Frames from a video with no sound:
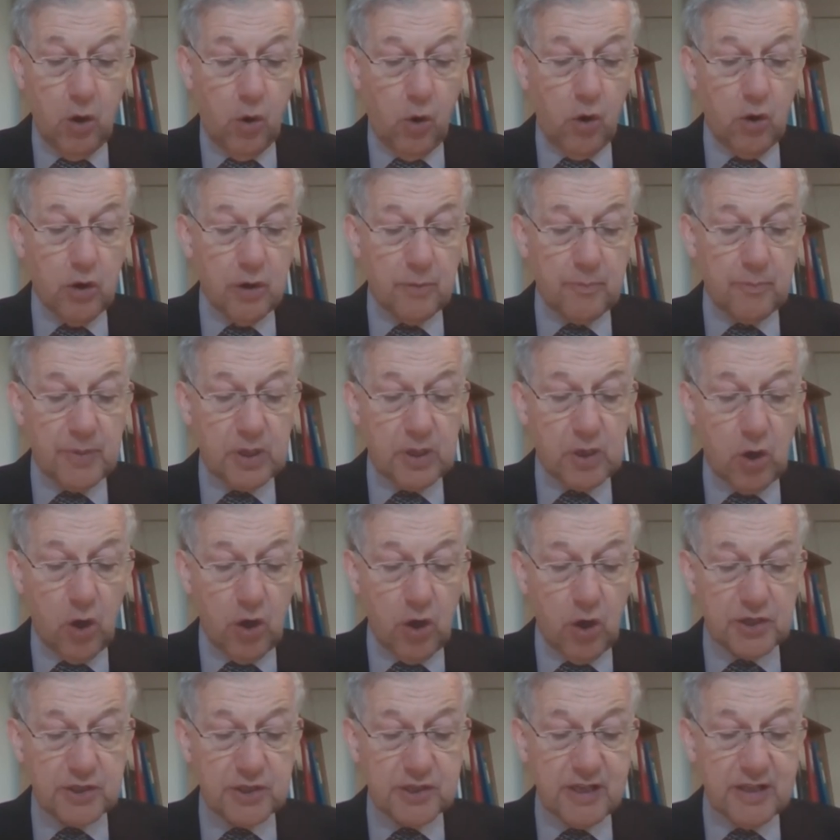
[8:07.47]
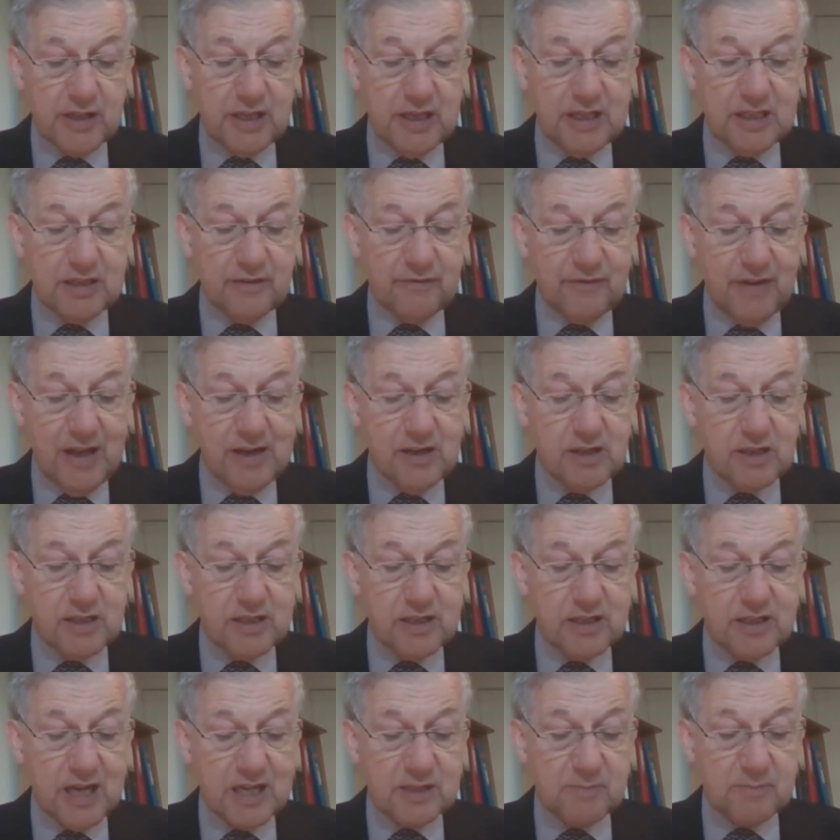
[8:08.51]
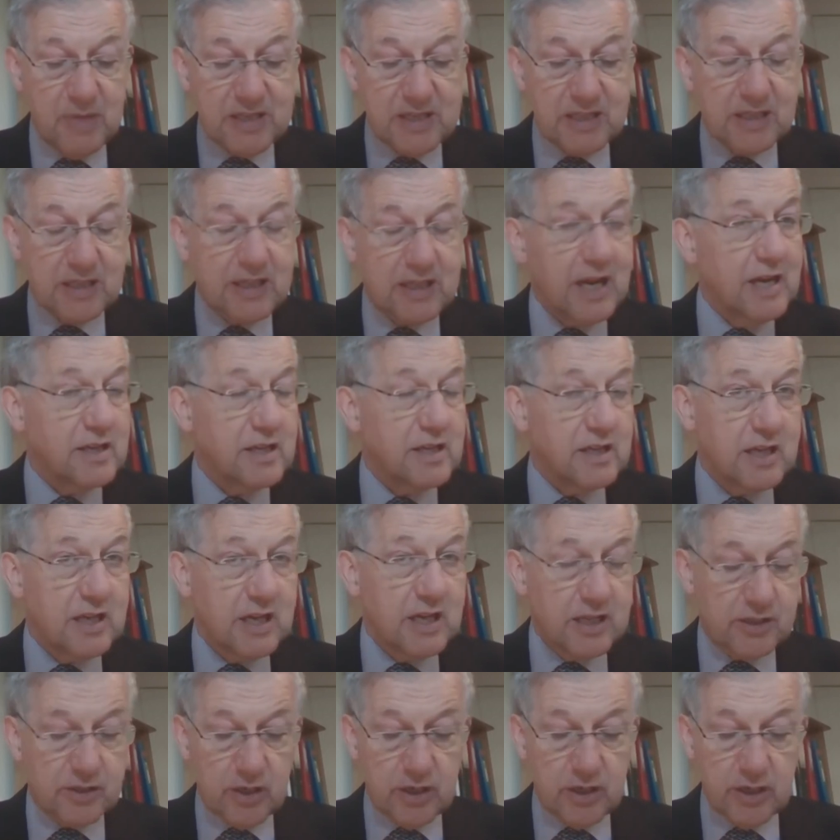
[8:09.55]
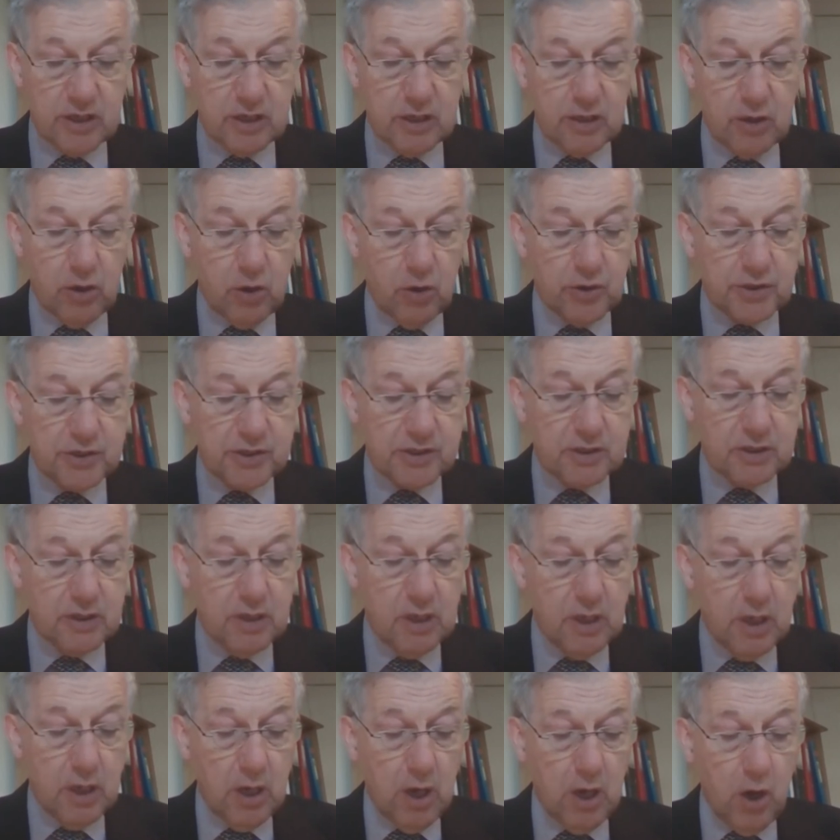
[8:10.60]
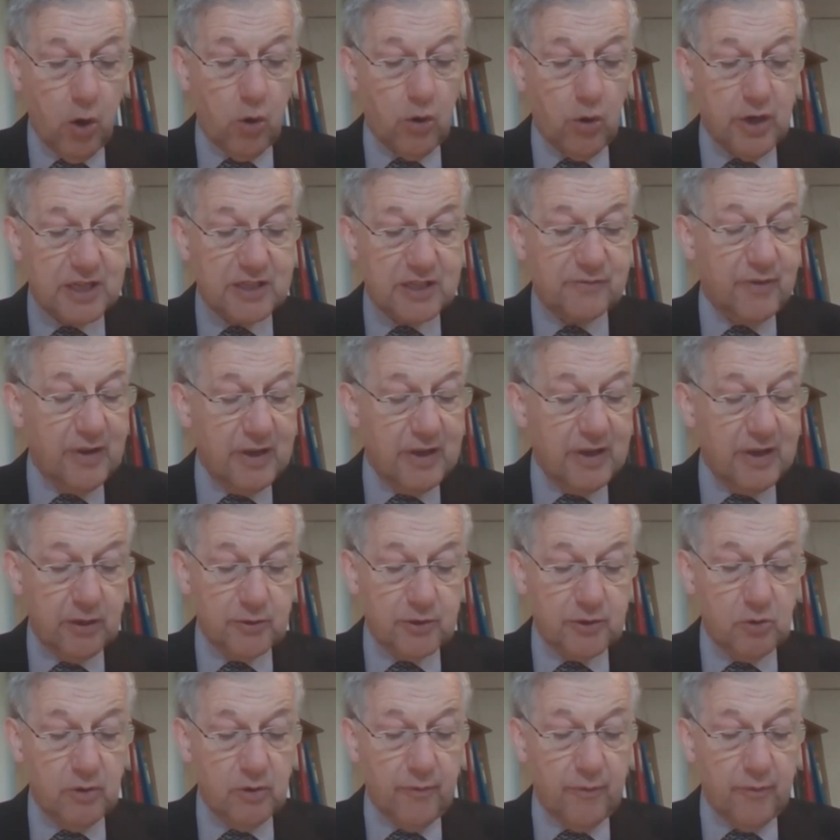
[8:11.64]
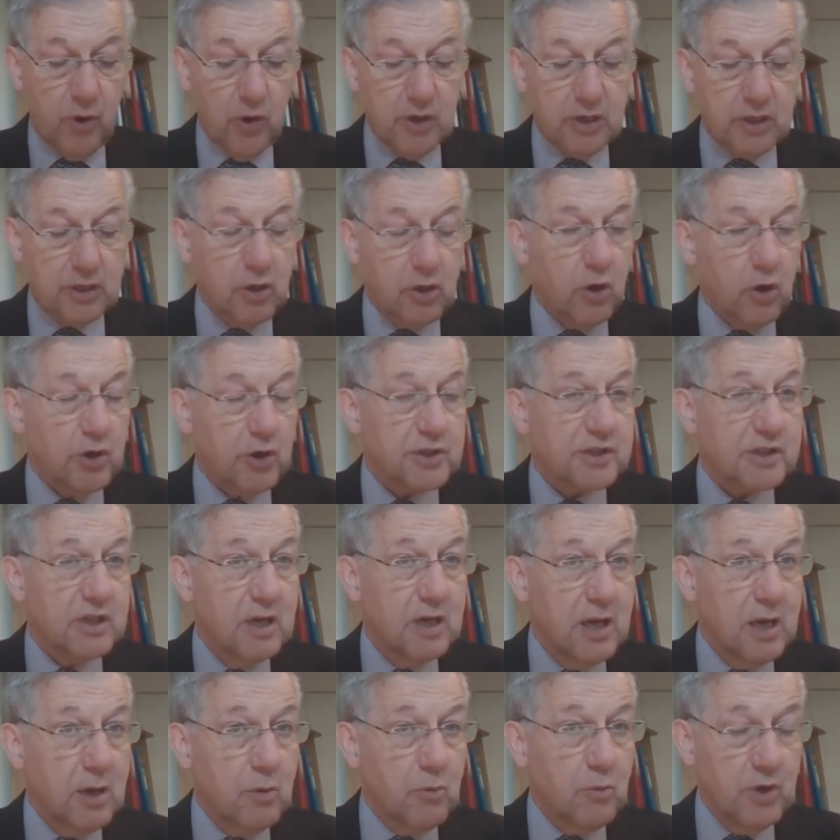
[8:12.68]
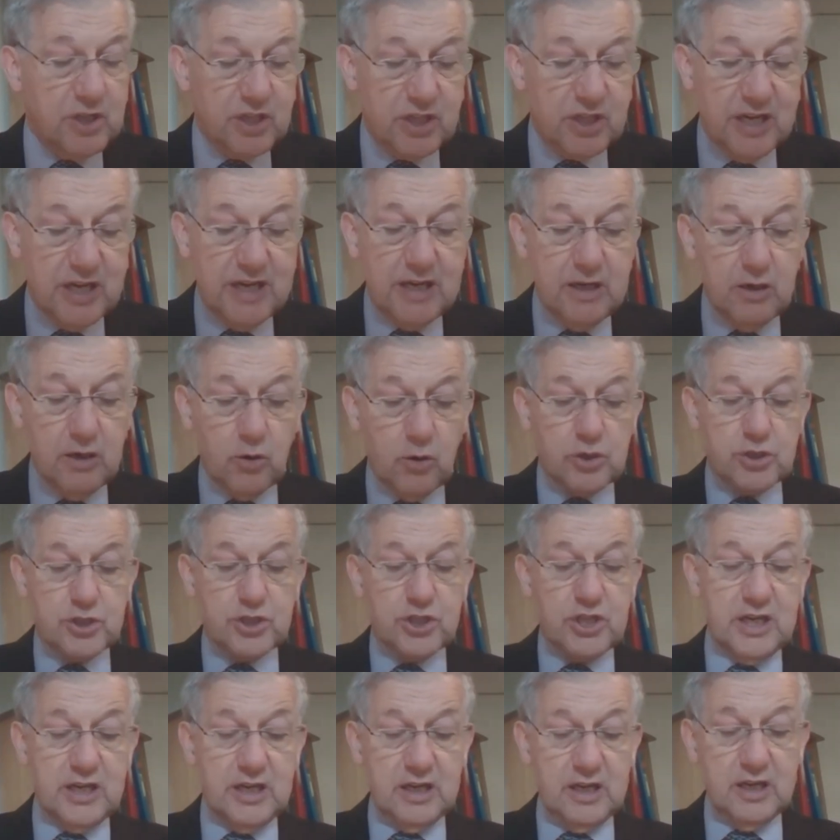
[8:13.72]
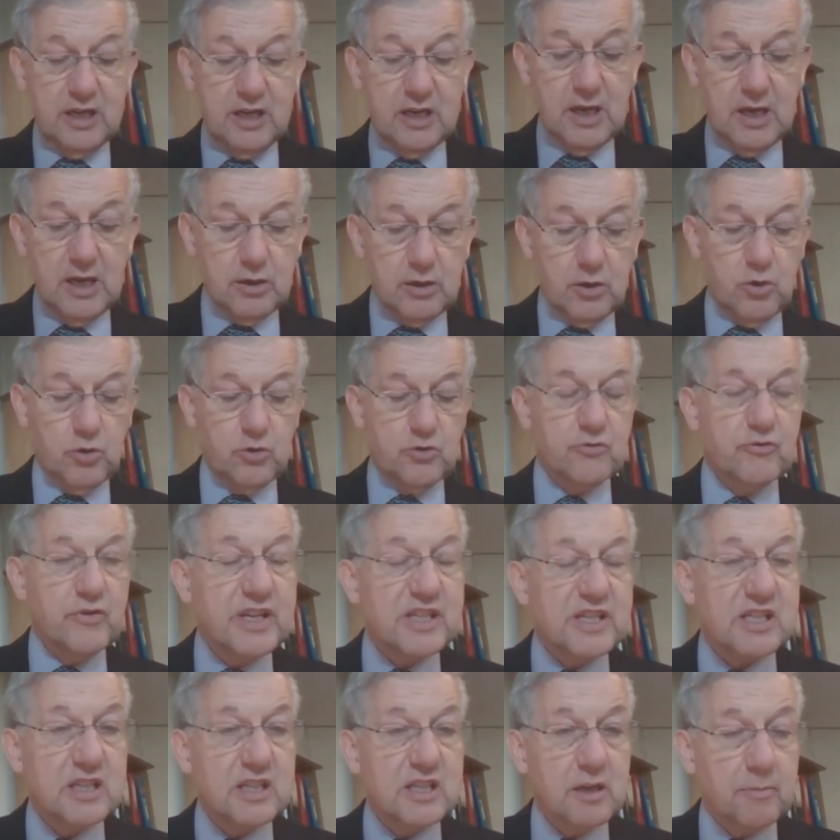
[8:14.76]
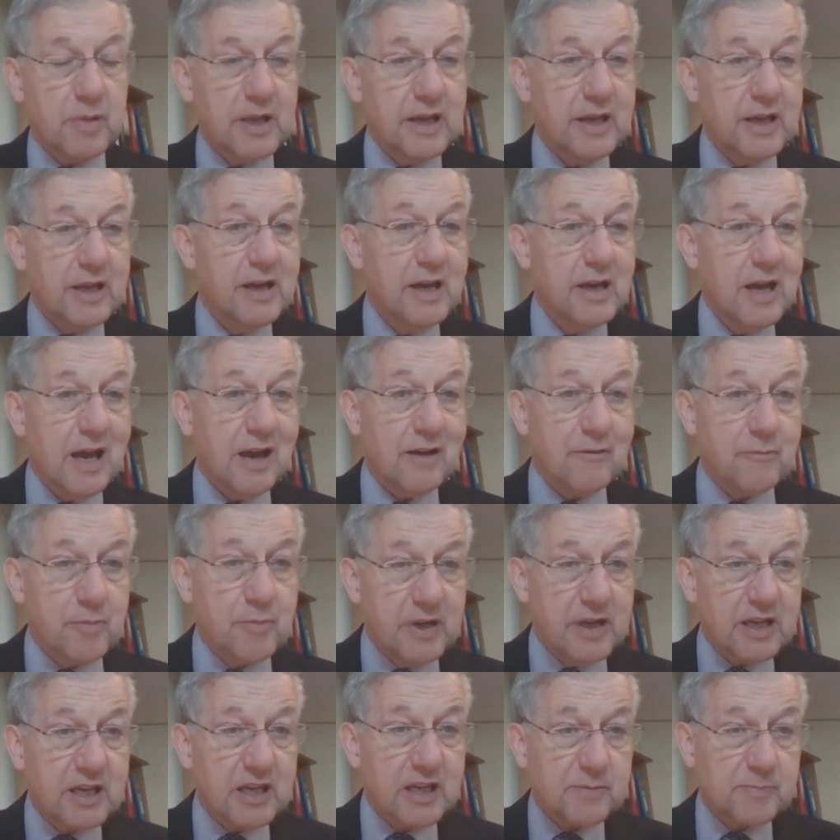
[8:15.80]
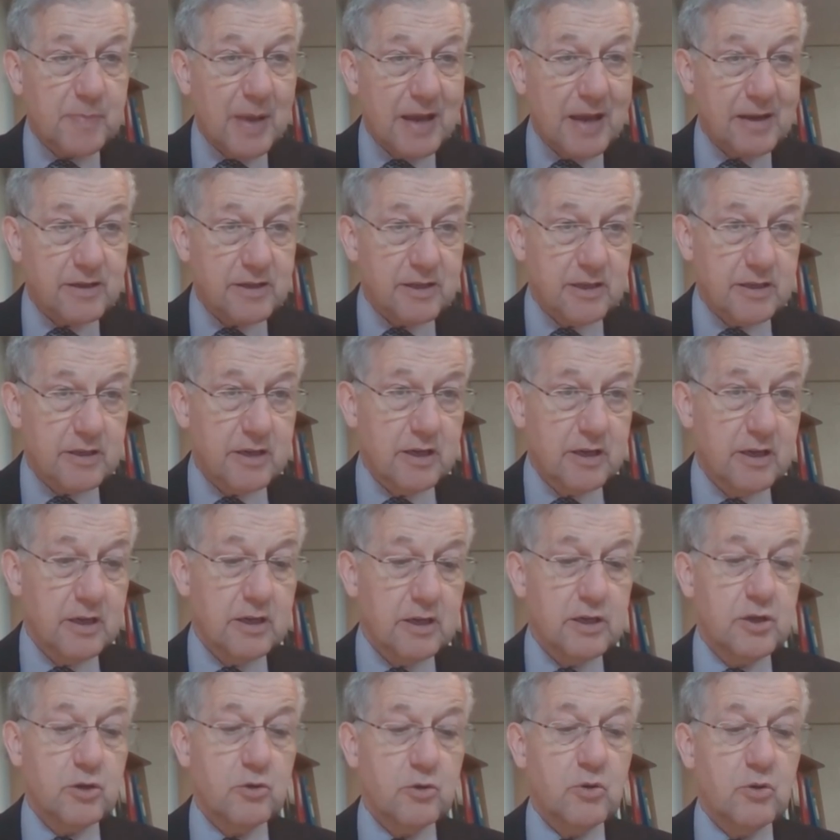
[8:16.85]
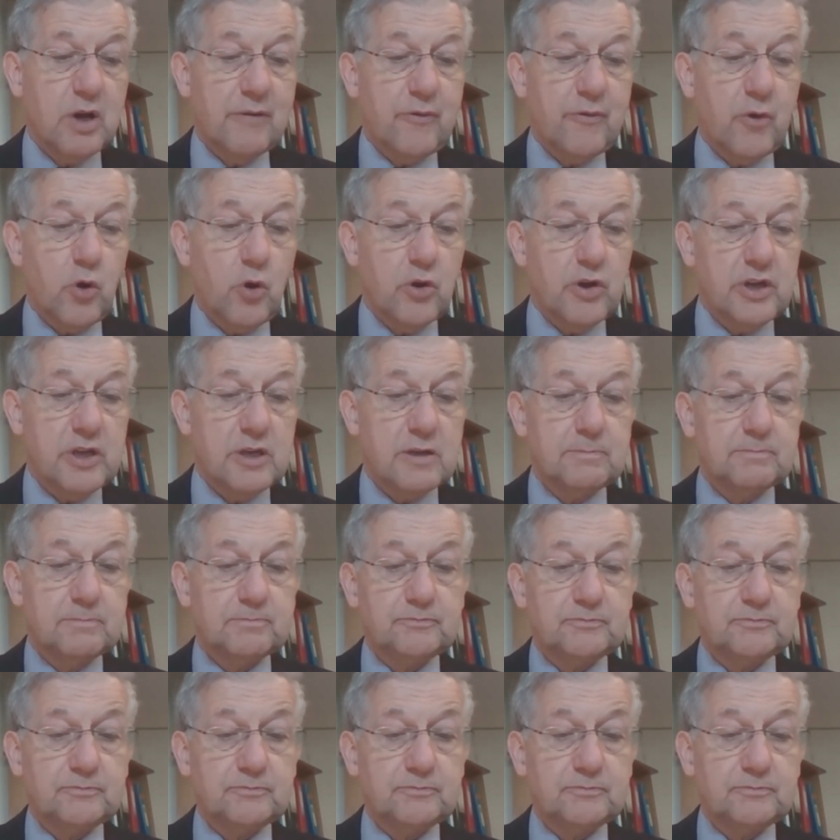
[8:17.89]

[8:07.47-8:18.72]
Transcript: or because the defendant has mitigated his or her loss or has failed to avoid loss which he or she could reasonably have been expected to avoid.